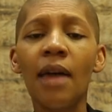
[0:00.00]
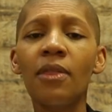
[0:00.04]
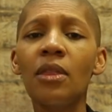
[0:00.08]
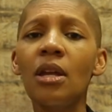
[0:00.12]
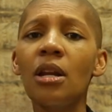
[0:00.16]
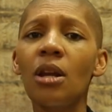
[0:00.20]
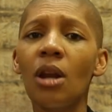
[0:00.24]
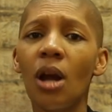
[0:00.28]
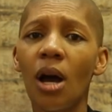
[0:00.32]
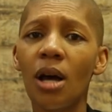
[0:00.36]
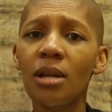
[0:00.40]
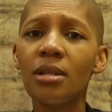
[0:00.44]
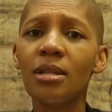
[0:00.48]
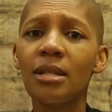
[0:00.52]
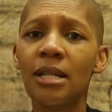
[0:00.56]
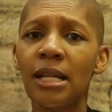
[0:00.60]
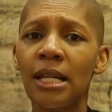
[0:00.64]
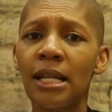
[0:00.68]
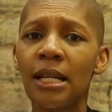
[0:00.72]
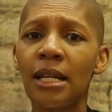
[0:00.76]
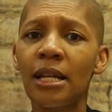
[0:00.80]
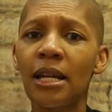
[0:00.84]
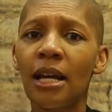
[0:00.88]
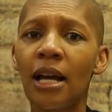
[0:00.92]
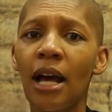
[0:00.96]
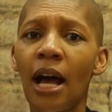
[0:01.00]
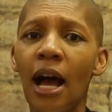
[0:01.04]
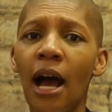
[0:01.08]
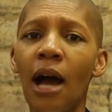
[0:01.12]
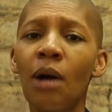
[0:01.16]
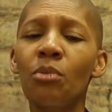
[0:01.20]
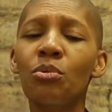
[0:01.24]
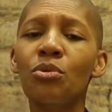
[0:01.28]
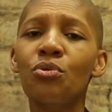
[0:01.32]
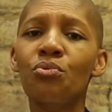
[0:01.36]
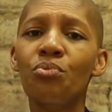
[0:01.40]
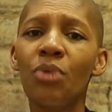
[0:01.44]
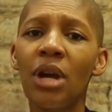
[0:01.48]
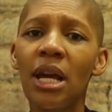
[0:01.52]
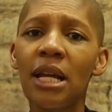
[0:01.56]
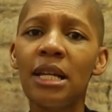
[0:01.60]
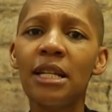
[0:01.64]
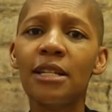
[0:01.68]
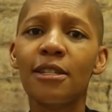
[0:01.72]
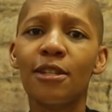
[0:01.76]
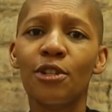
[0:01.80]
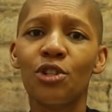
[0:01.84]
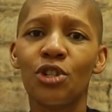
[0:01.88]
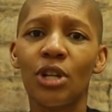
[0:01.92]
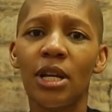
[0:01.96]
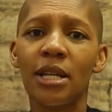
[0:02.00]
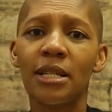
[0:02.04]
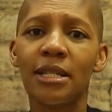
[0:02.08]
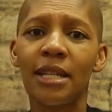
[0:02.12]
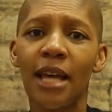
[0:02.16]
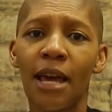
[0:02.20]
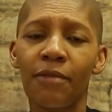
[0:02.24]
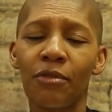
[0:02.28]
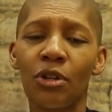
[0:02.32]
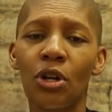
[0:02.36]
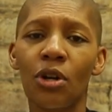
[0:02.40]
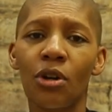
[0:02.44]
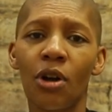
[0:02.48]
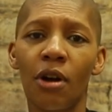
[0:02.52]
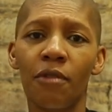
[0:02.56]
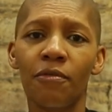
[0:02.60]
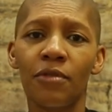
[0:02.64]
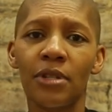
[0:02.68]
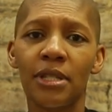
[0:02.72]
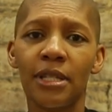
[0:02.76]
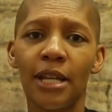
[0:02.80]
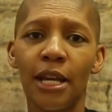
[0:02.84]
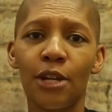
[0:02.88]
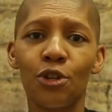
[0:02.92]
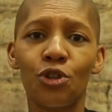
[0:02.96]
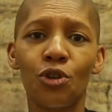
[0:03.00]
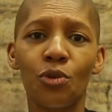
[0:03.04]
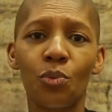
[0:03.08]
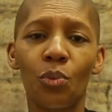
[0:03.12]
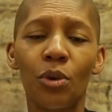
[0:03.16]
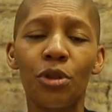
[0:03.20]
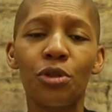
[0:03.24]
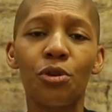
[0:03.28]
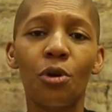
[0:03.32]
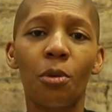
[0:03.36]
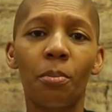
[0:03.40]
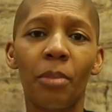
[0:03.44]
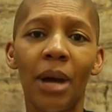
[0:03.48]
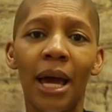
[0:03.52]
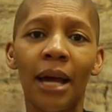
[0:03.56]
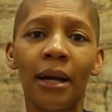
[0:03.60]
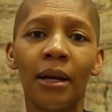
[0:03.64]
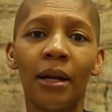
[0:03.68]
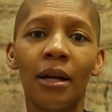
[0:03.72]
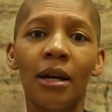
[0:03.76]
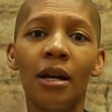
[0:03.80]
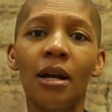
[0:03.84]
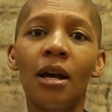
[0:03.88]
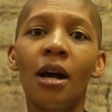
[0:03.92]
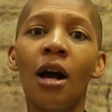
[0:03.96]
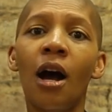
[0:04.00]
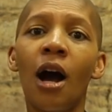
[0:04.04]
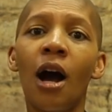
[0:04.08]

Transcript: And then lastly, I would really suggest having a conversation with your bank